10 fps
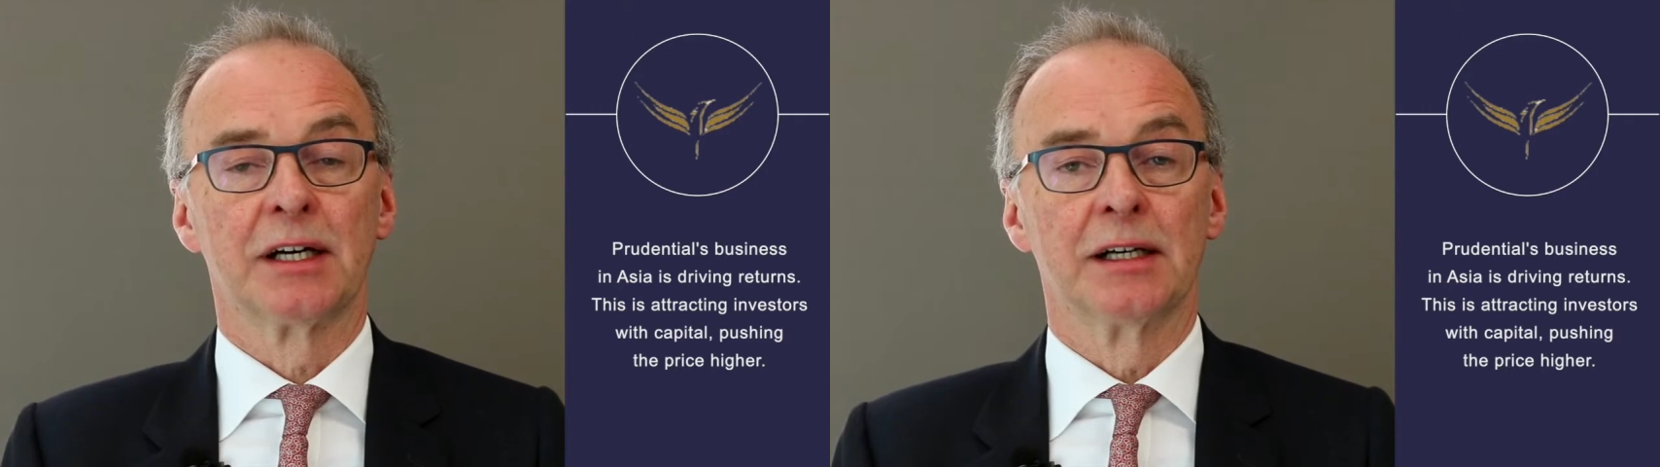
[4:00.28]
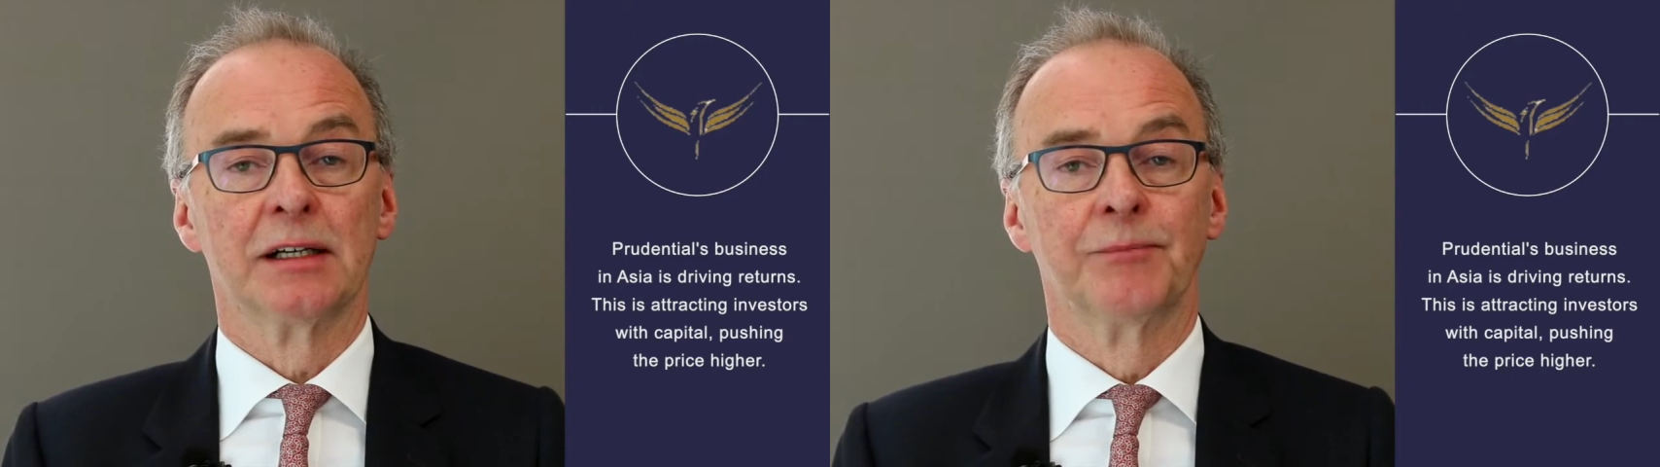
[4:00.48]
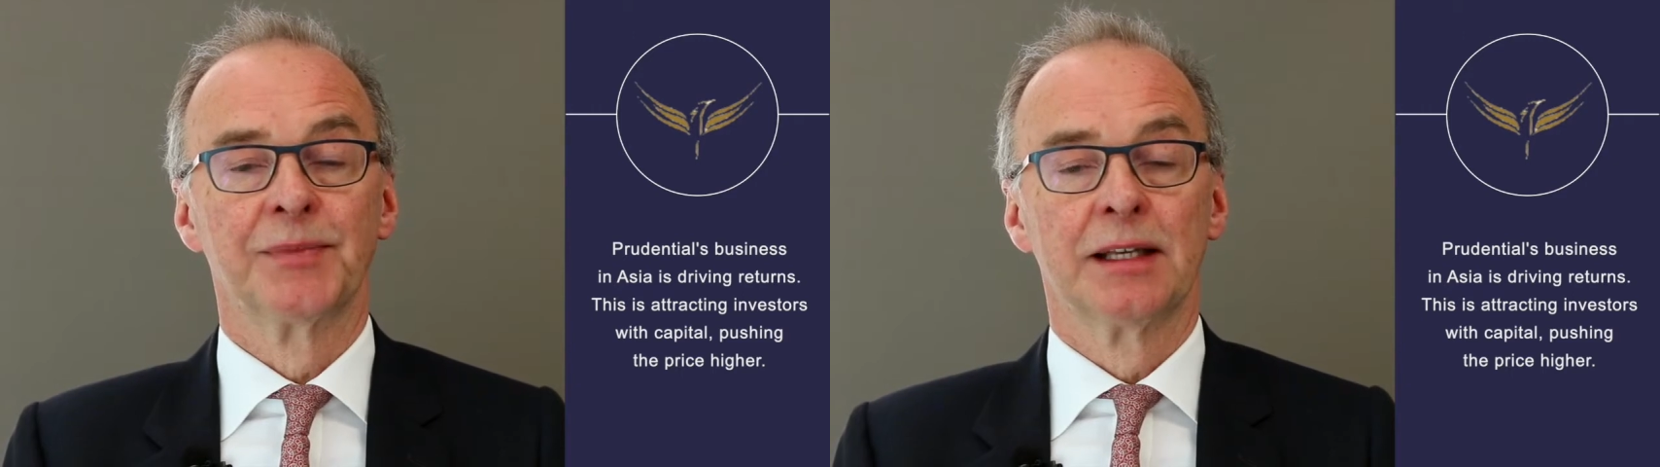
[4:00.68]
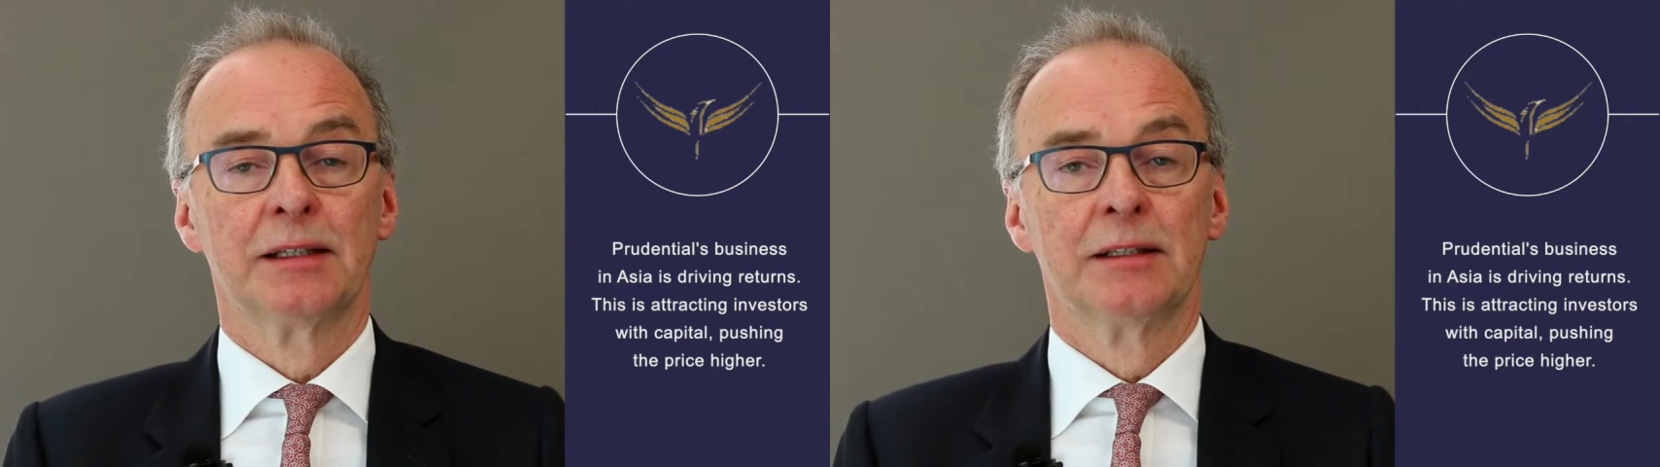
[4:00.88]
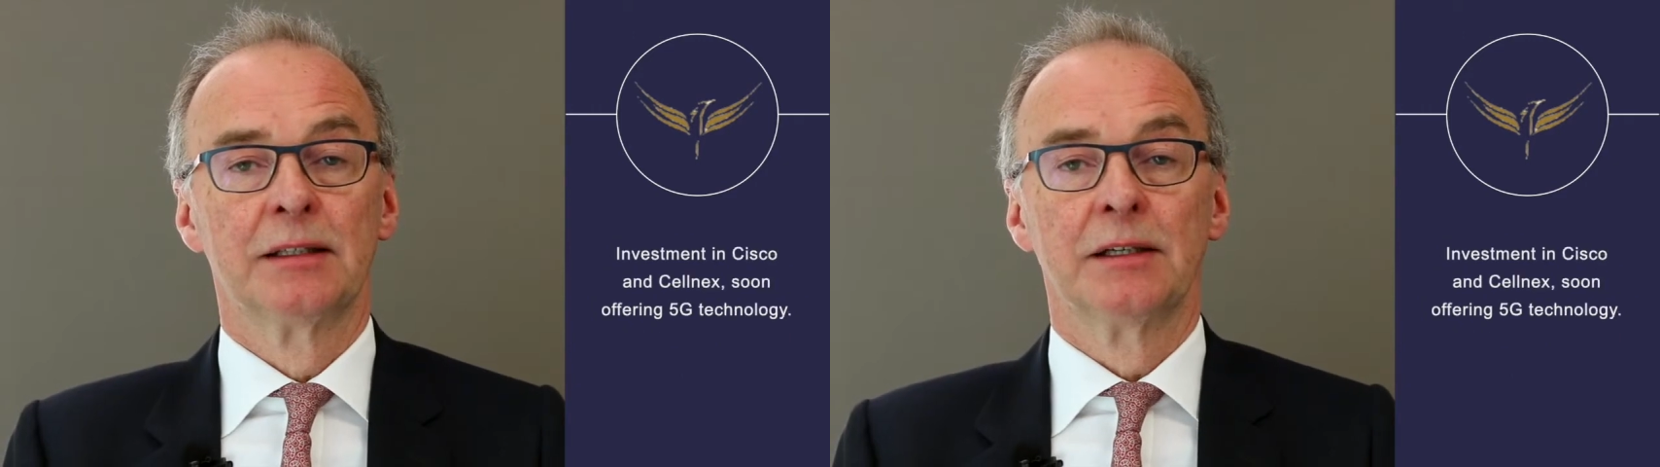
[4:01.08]
higher.
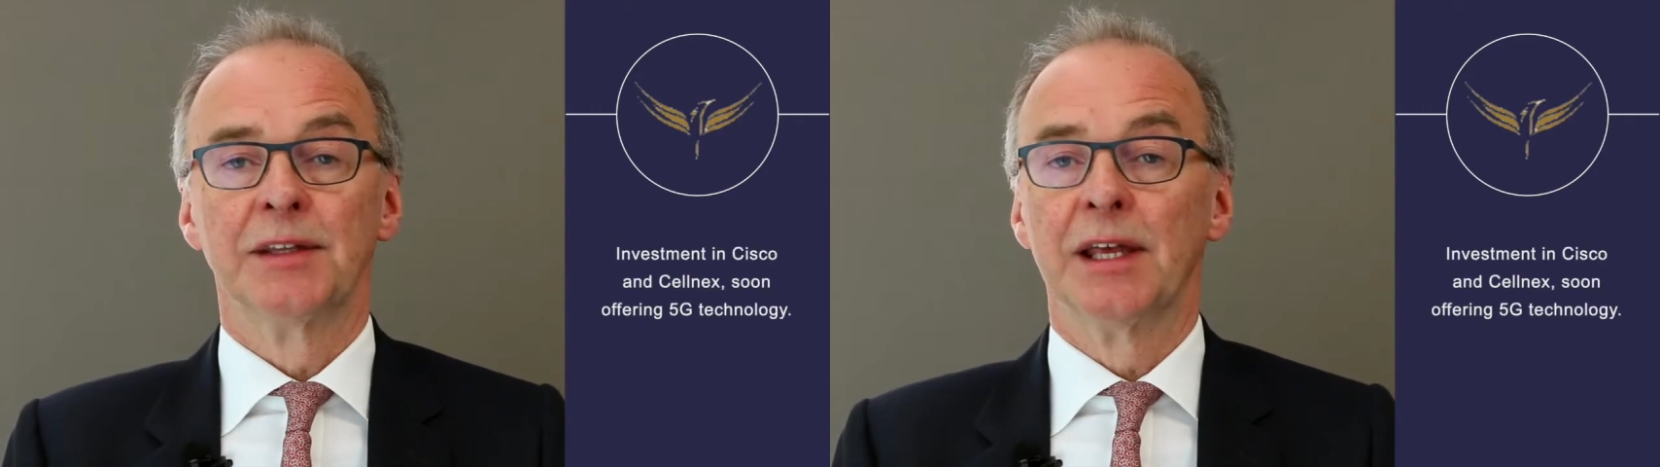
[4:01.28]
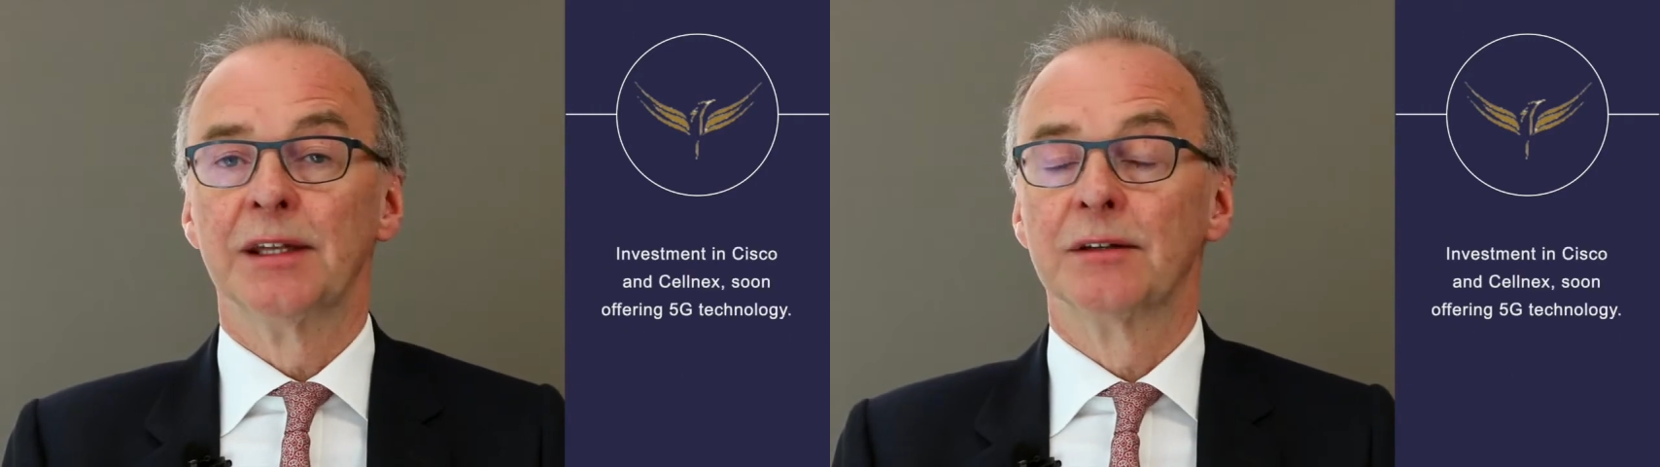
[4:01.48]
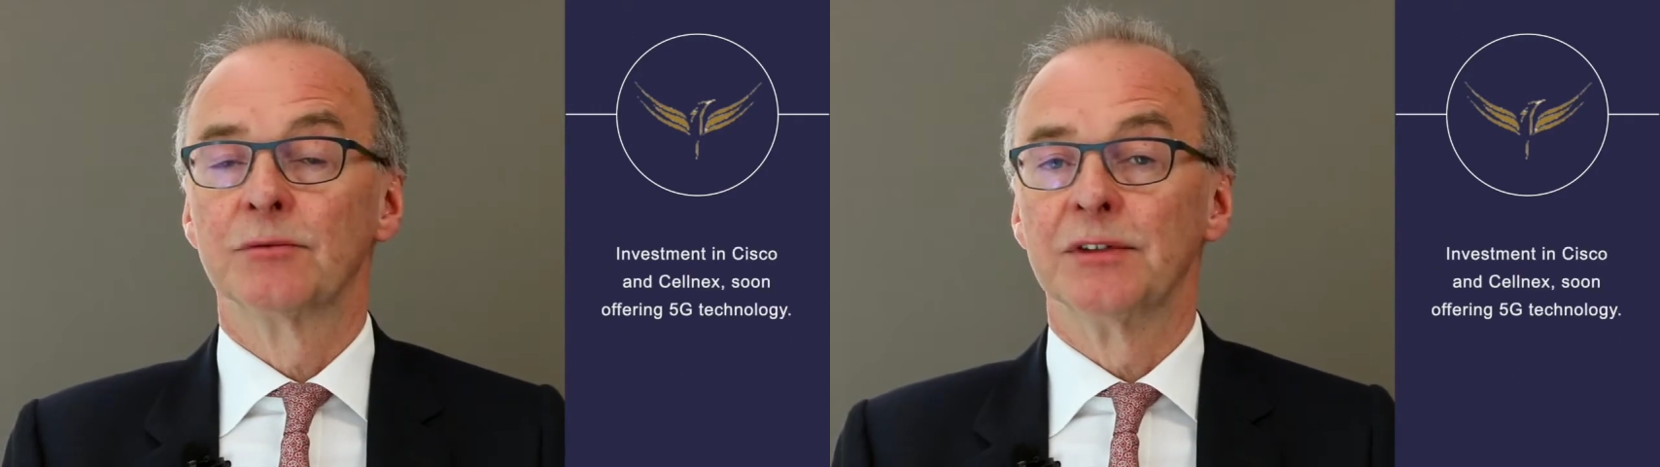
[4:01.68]
Then